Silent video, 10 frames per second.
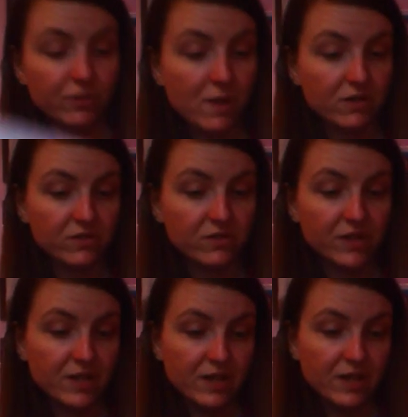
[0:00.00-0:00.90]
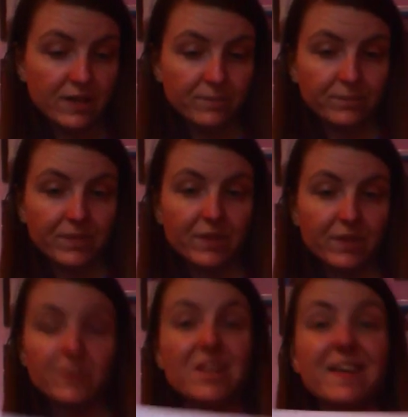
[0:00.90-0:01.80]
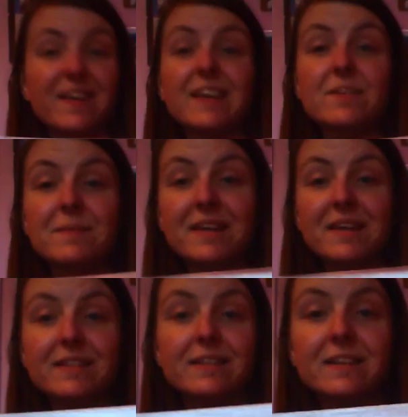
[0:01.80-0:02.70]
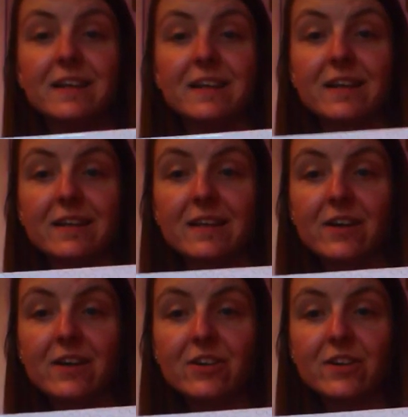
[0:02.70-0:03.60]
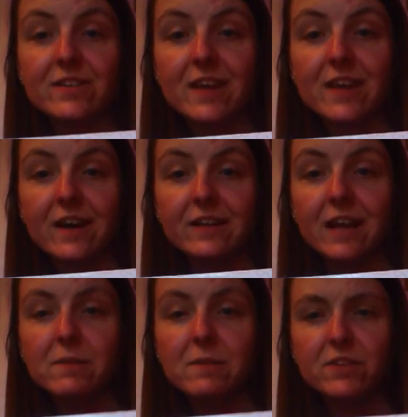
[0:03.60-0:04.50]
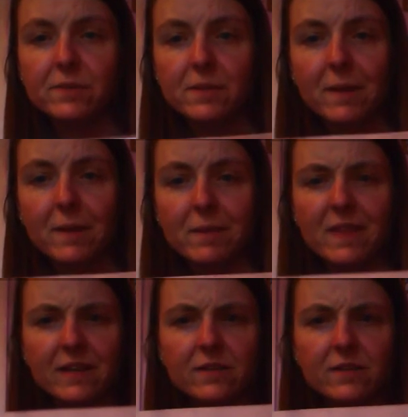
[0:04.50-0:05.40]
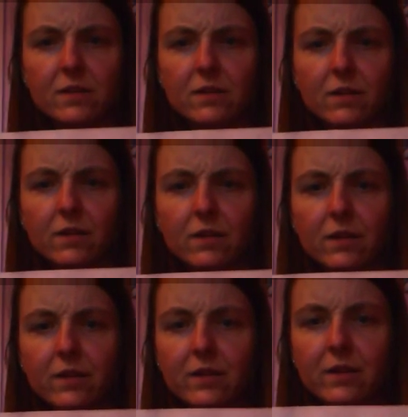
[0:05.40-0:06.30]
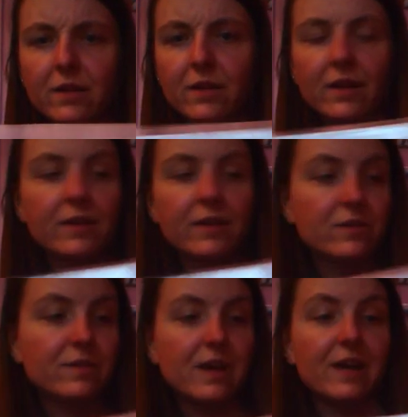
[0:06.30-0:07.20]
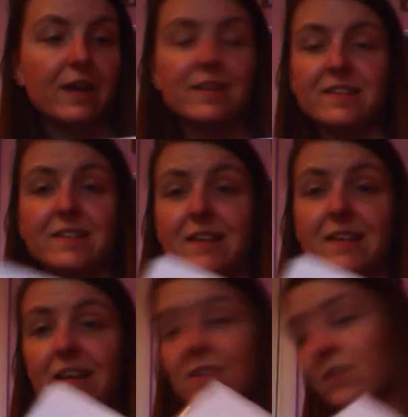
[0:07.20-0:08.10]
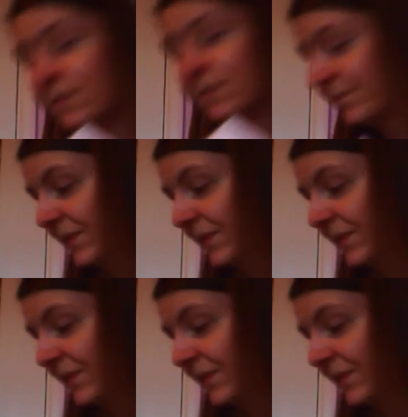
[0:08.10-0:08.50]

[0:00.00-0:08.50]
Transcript: 2 mugs, which I think is amazing. Like, how cute is that? Like, I'd want somebody to buy me this. So yeah, and it's Disney, so